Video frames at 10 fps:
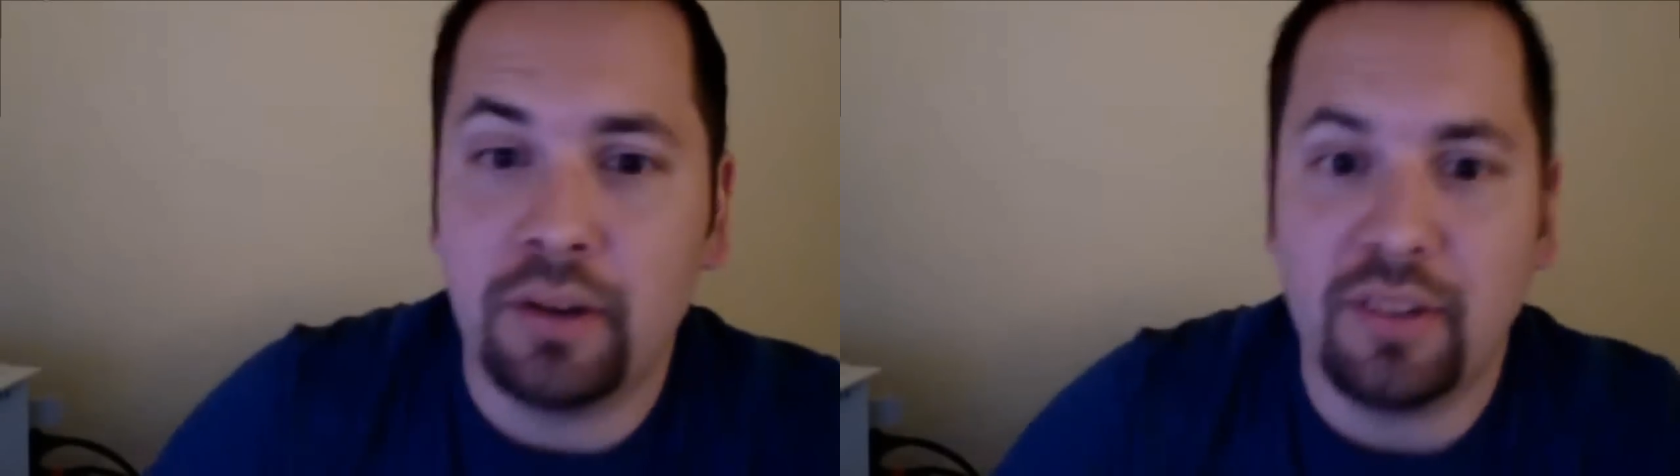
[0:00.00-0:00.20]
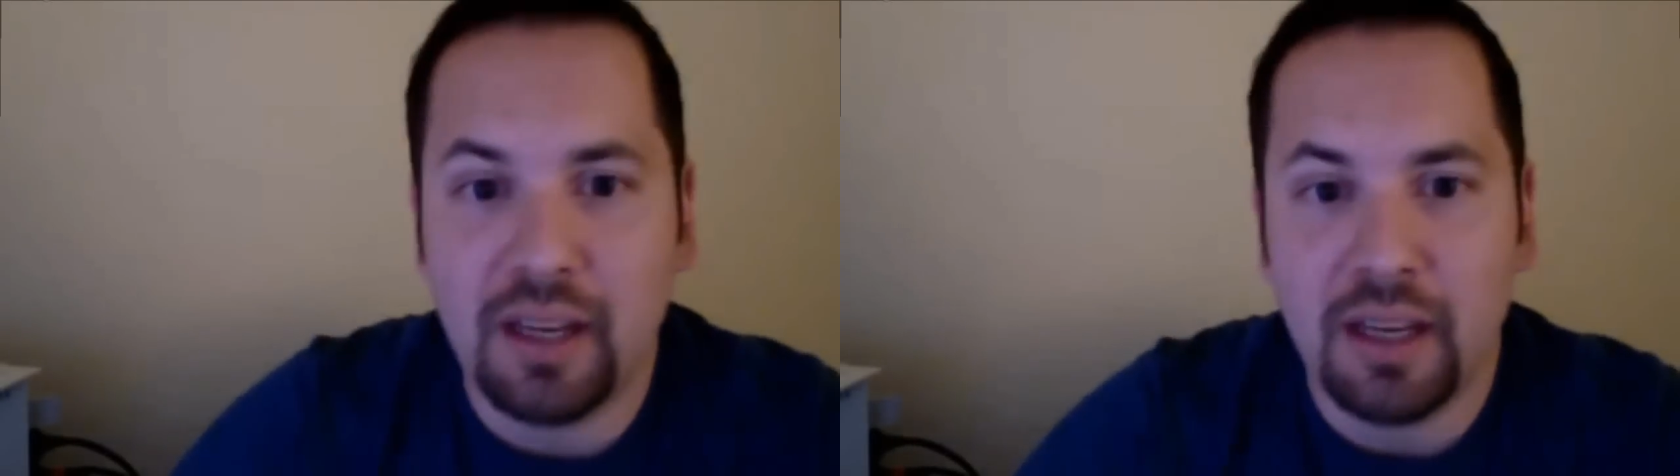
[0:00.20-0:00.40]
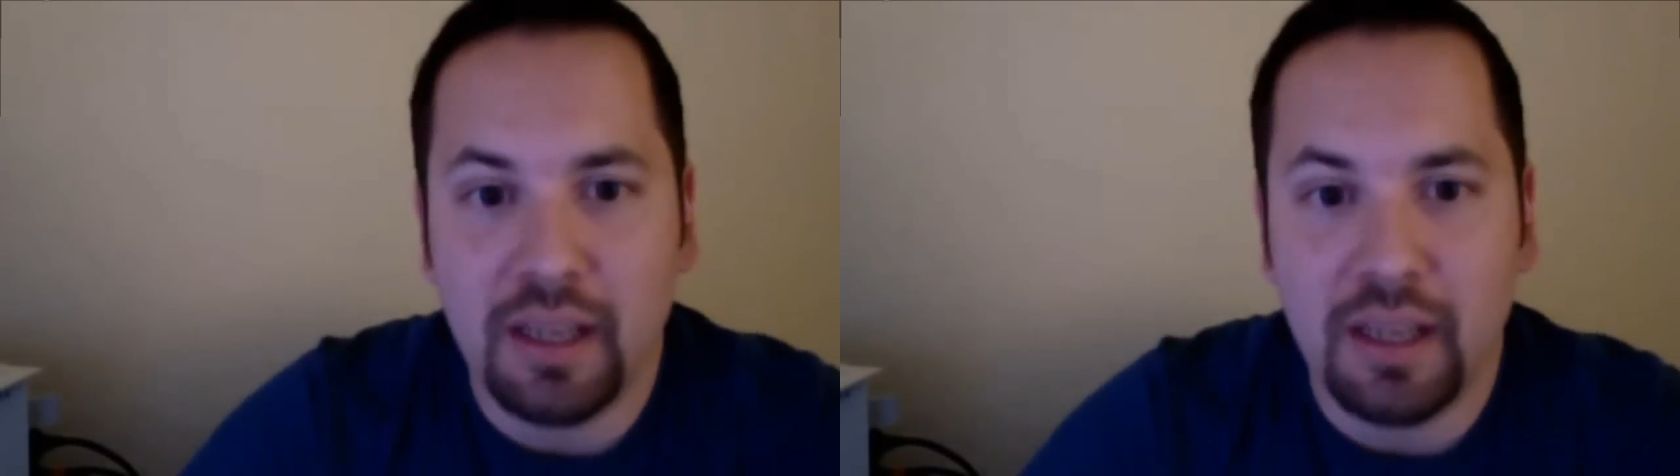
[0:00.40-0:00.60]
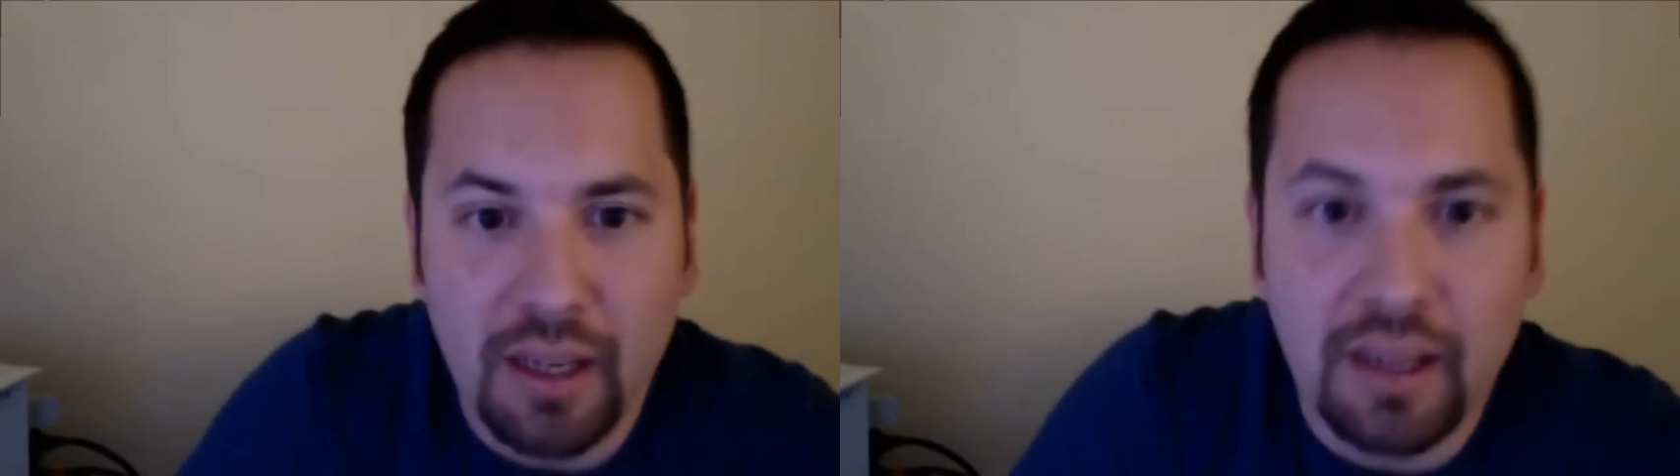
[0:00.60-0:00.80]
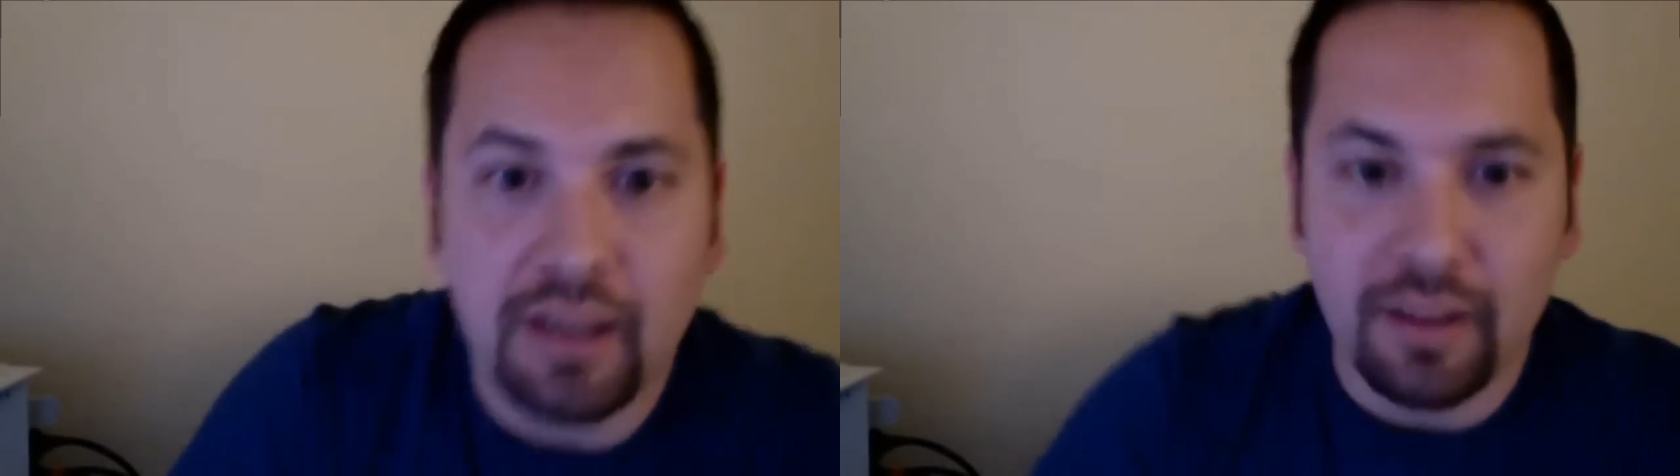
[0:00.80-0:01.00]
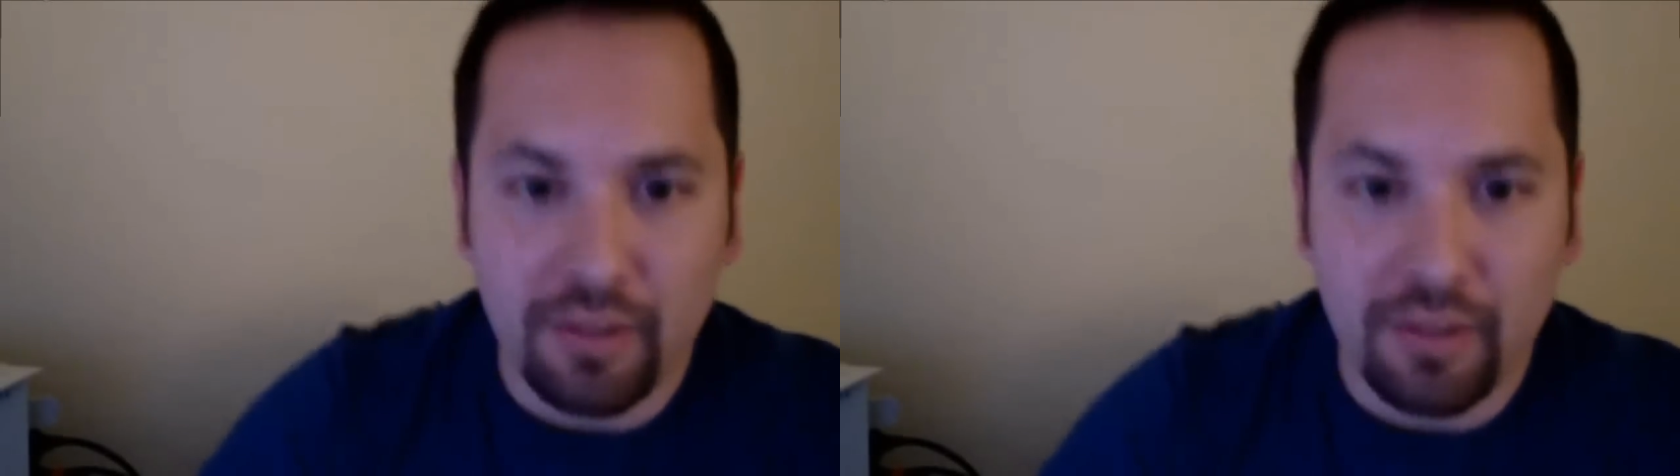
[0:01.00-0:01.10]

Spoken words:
sitting in a